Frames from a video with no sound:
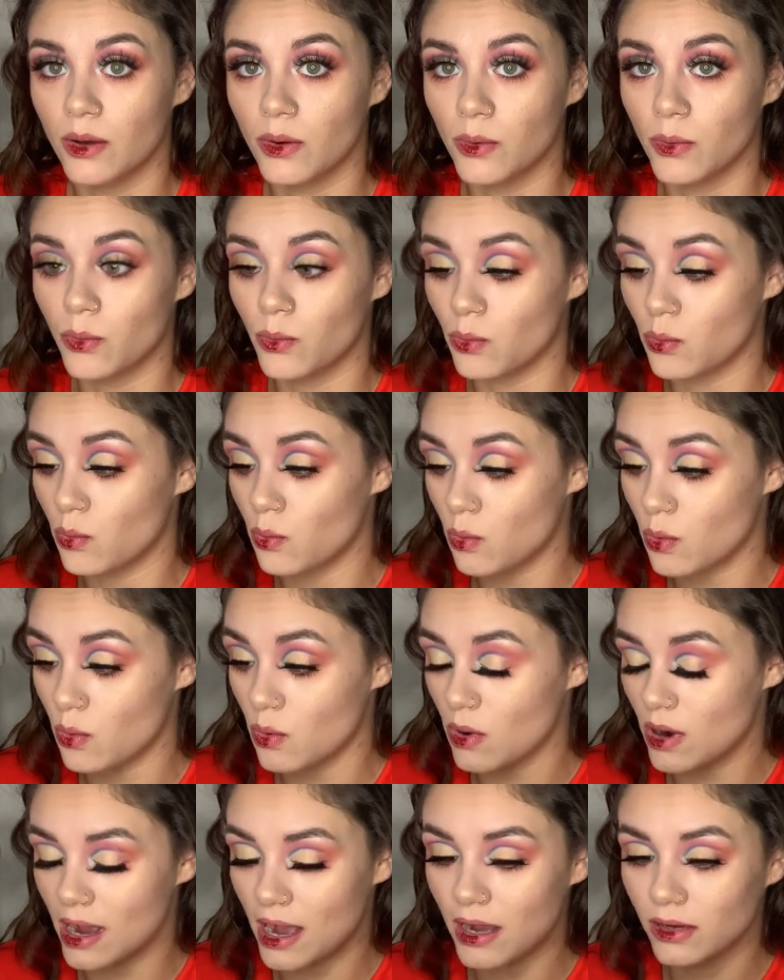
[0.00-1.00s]

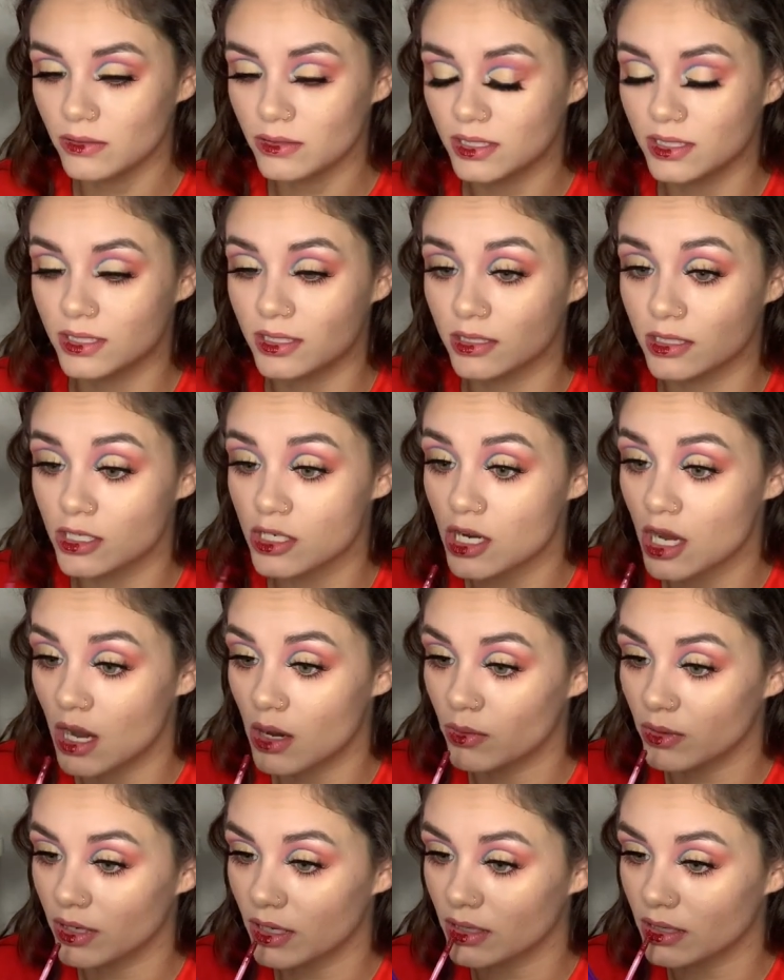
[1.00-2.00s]
Wow, this is not
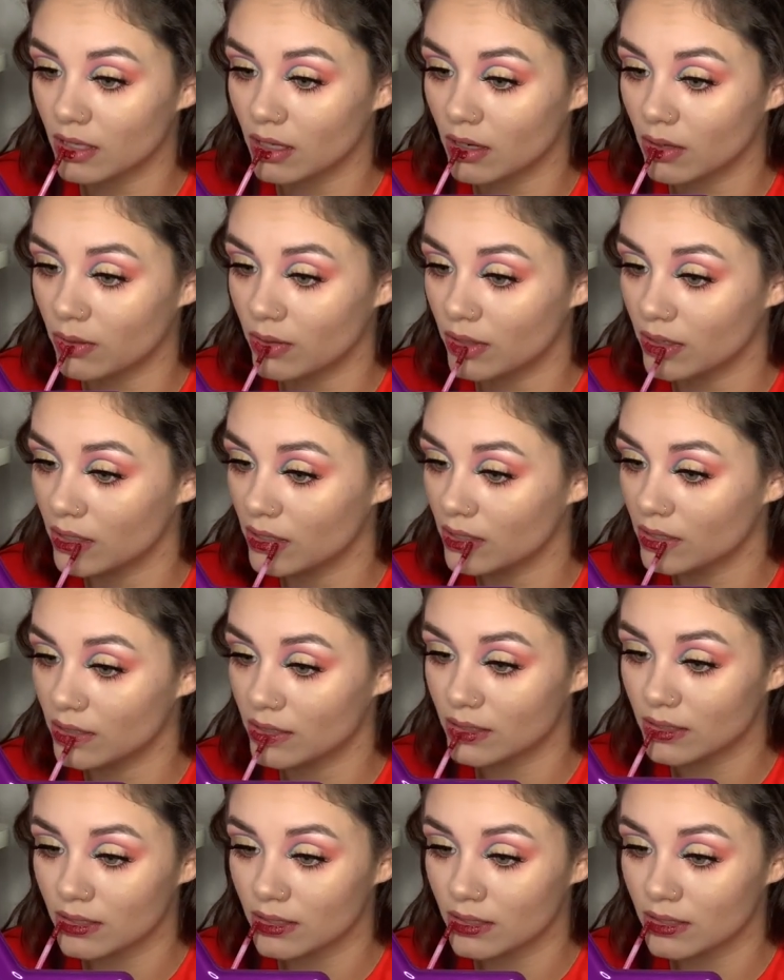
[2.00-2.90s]
what I thought it was.